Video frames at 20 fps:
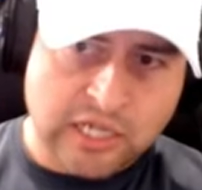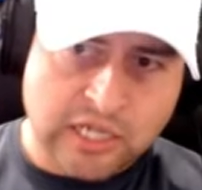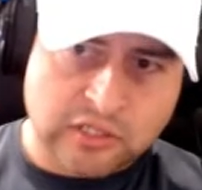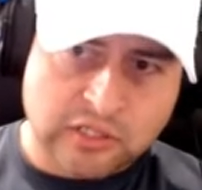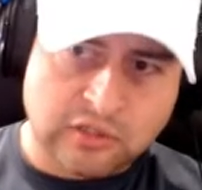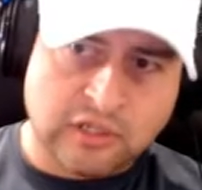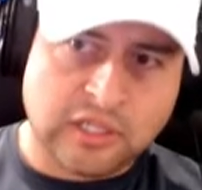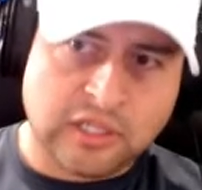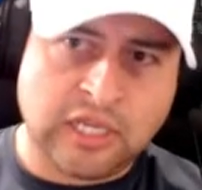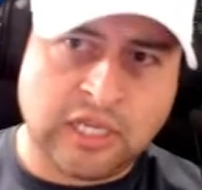
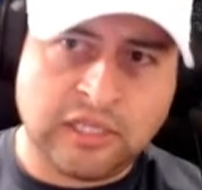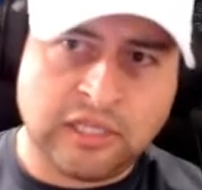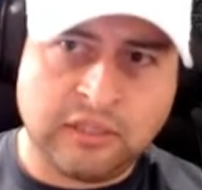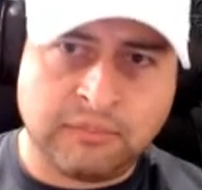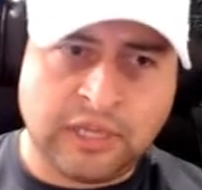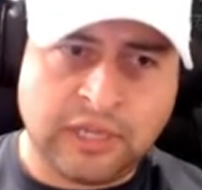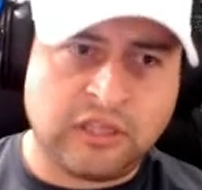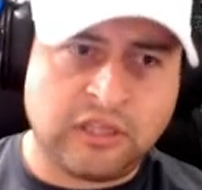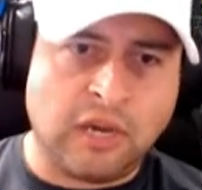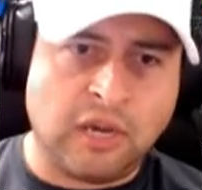So I think
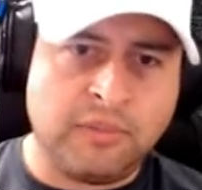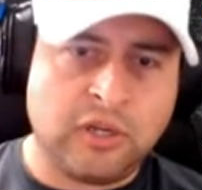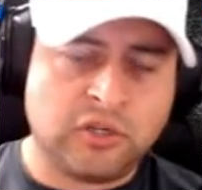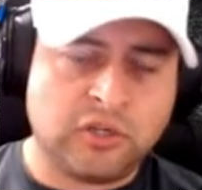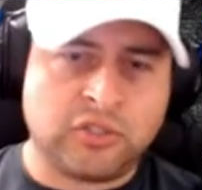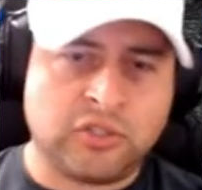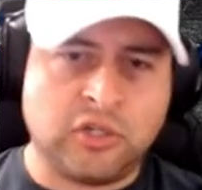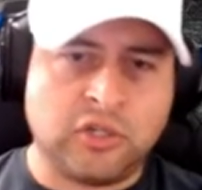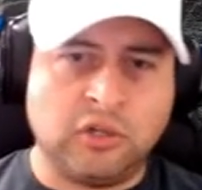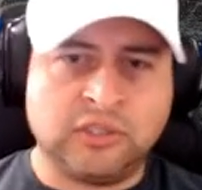my thumbnail
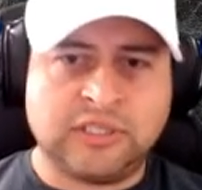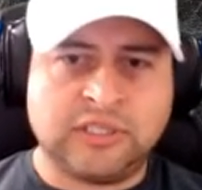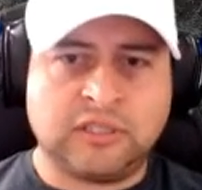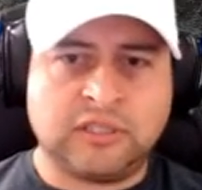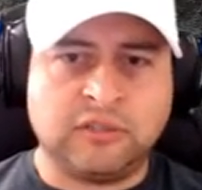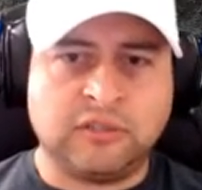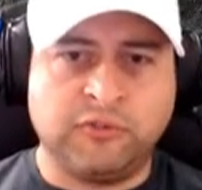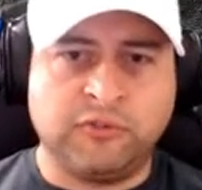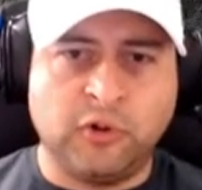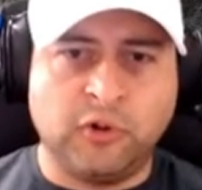shows that
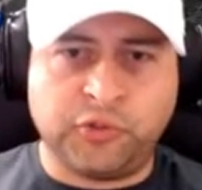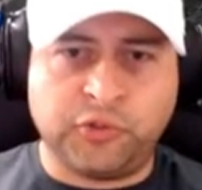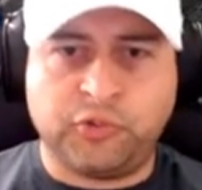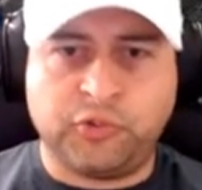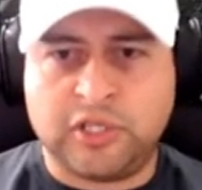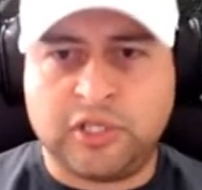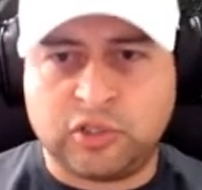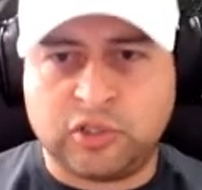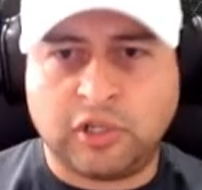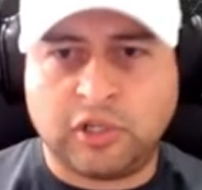the Fold
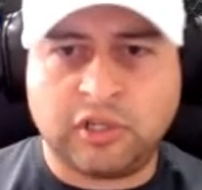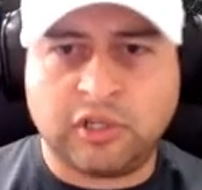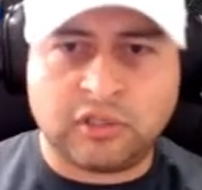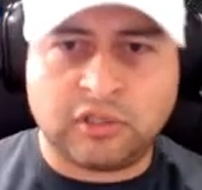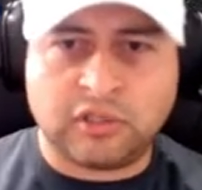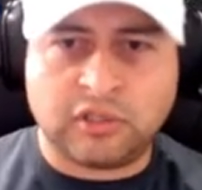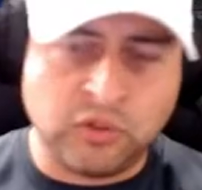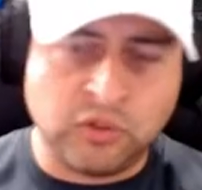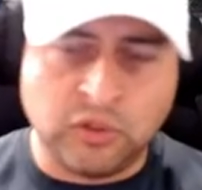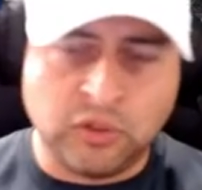3 is greater than the
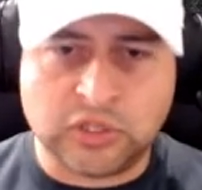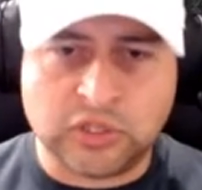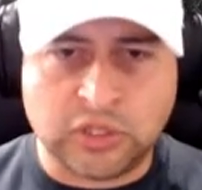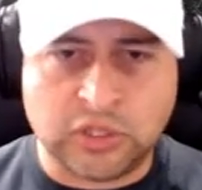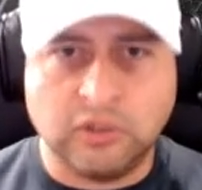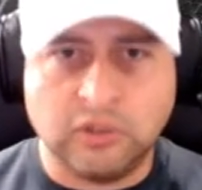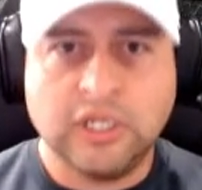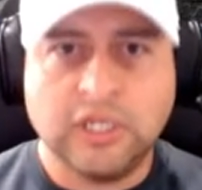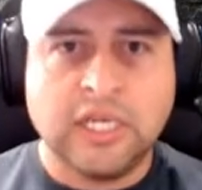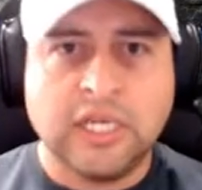Duo
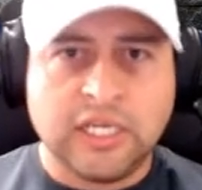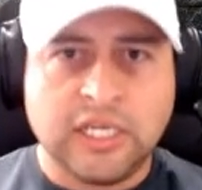2.